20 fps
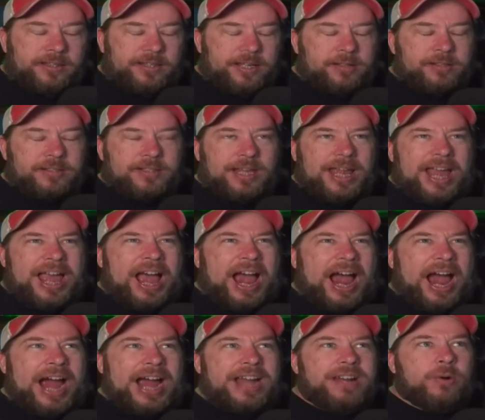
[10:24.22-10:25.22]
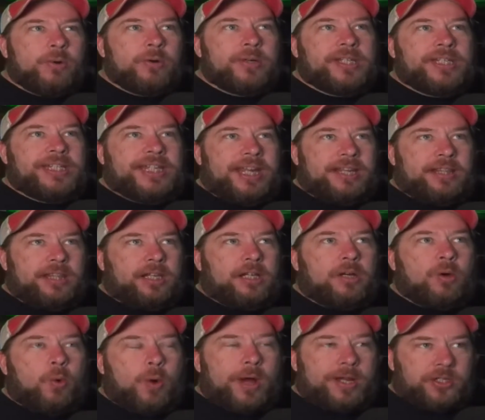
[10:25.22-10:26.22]
there's, I don't get the
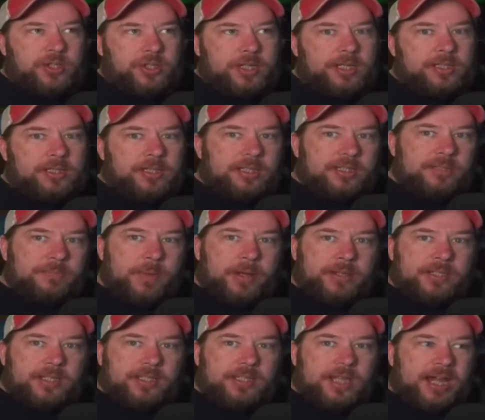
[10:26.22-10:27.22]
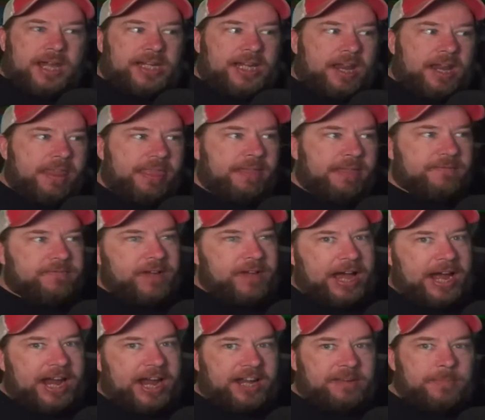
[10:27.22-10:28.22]
questions as much as I get the
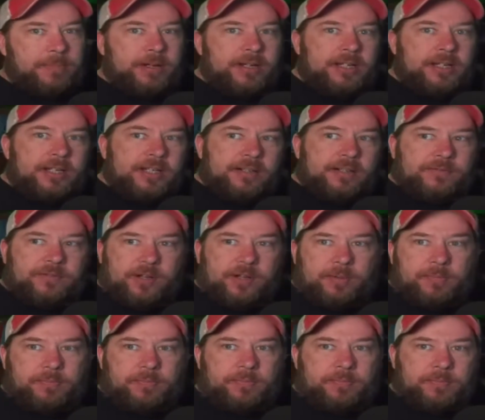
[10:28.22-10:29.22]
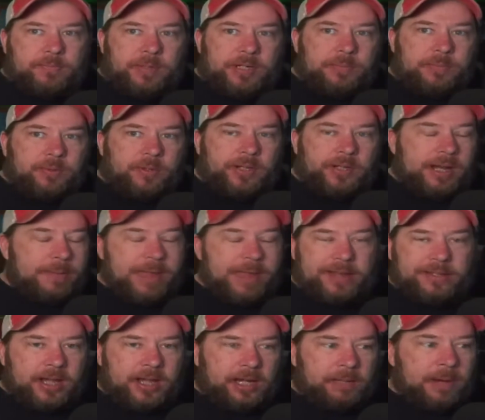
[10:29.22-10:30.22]
vibe from people, and I'm
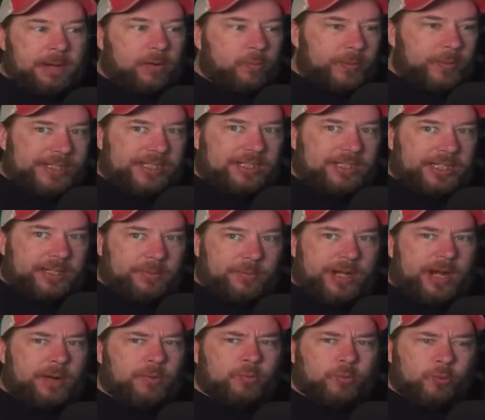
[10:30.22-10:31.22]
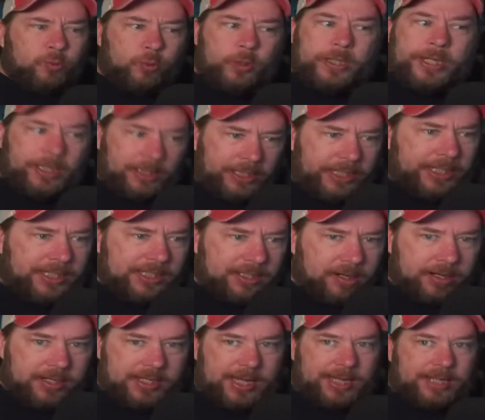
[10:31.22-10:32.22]
not talking about recently when I really
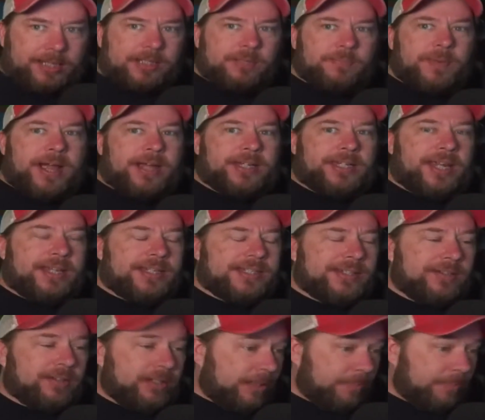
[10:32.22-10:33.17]
started taking this podcast